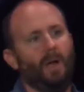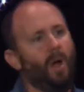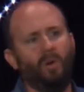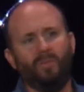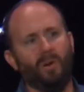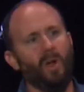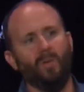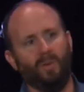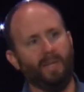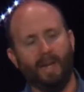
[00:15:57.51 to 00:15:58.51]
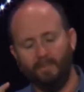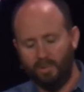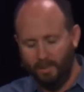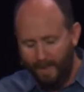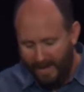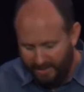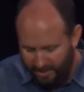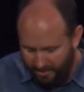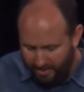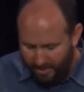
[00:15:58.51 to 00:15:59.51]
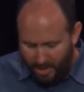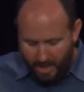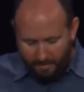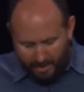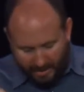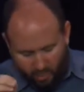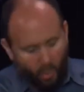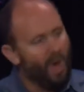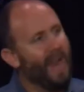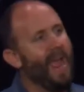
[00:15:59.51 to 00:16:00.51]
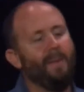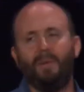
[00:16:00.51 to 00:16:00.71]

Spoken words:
Over and over again, I'm going to come back to it. Because what I am